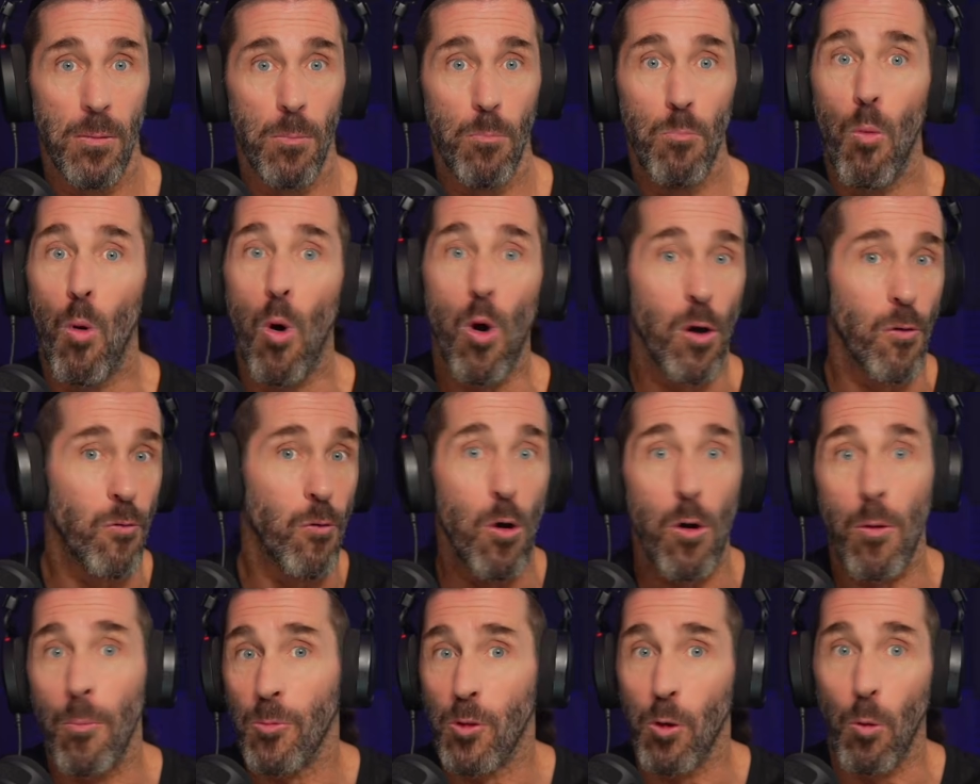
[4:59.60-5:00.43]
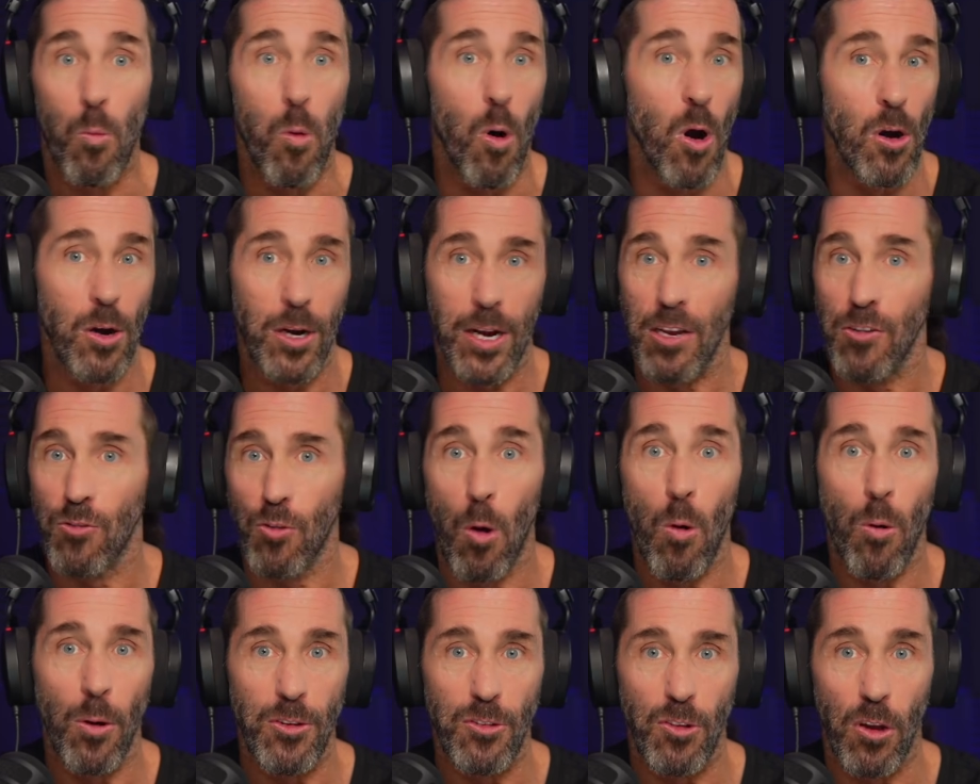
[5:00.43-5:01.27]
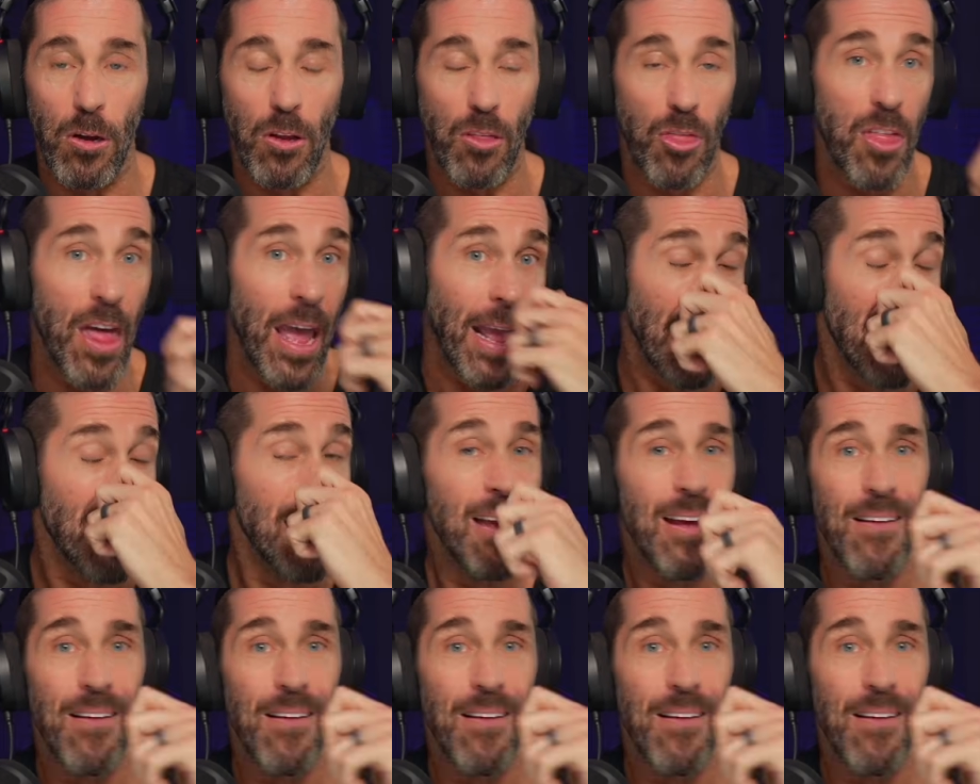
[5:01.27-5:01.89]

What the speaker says: More room to work is always a good thing.